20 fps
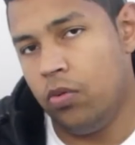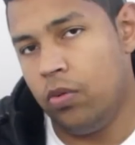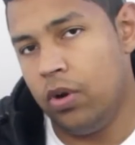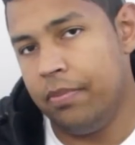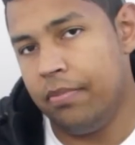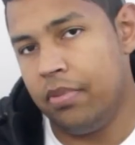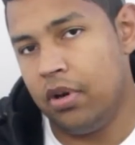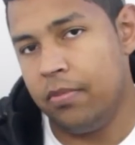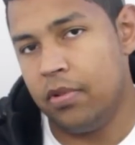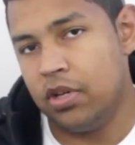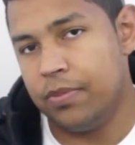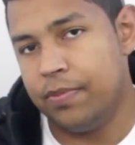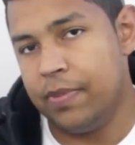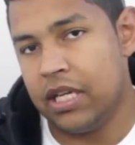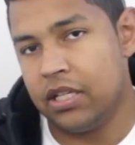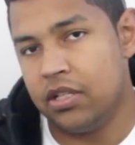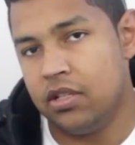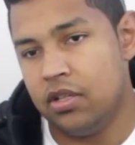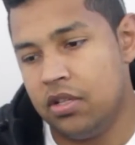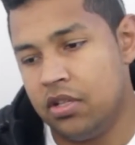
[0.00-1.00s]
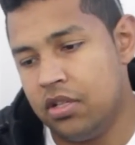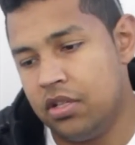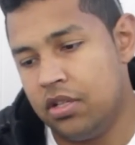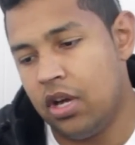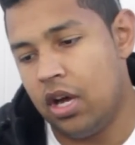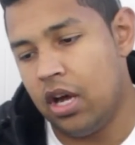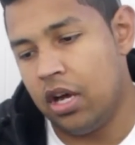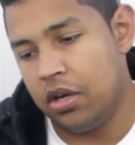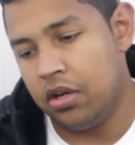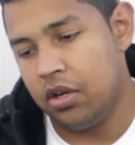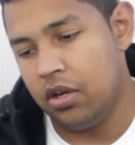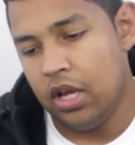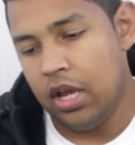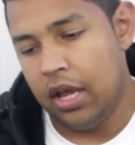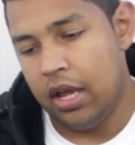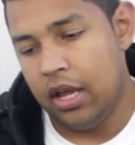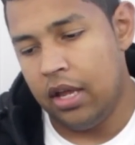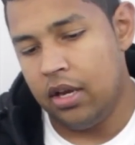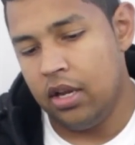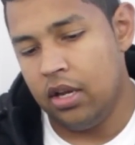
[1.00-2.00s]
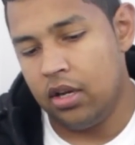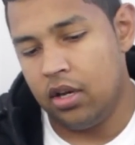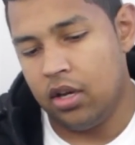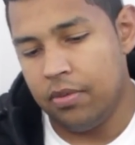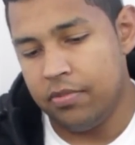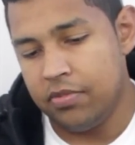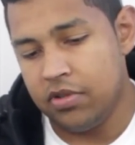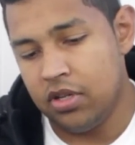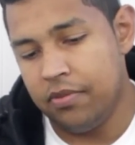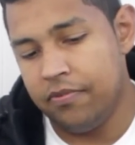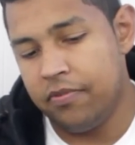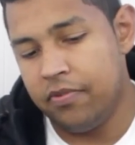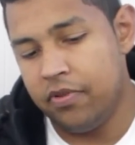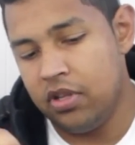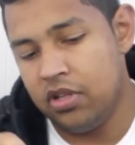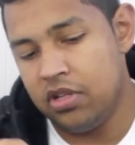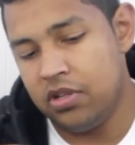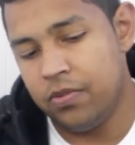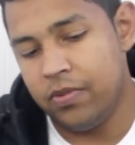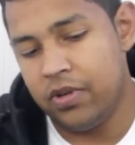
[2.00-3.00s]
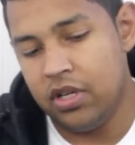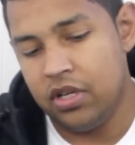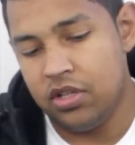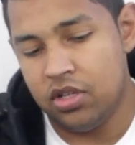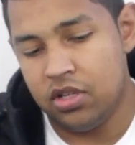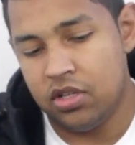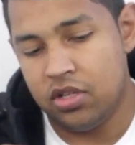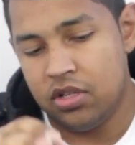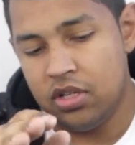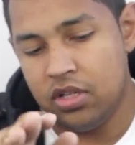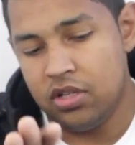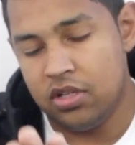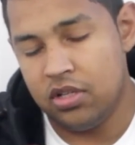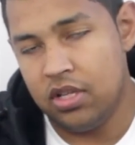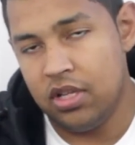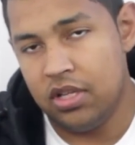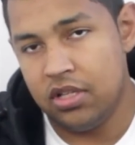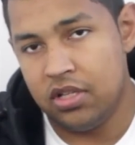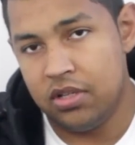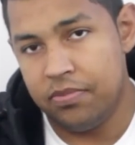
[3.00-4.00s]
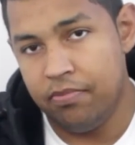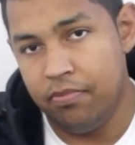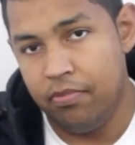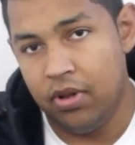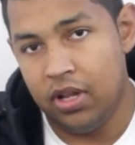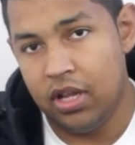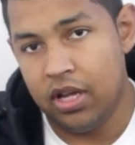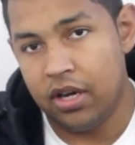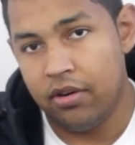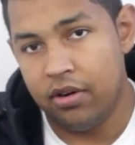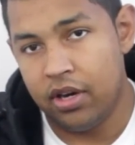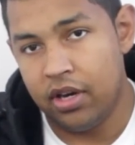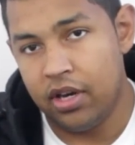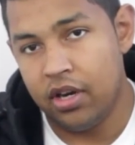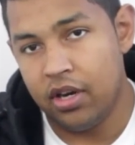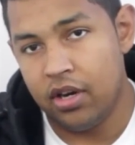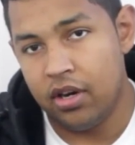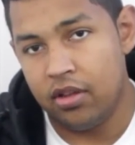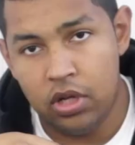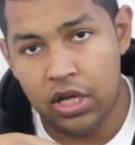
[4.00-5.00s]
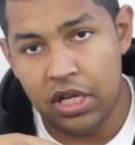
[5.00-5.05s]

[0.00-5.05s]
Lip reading: the way pretty much back to the stock. And it comes up. For this one, it just is this block right here.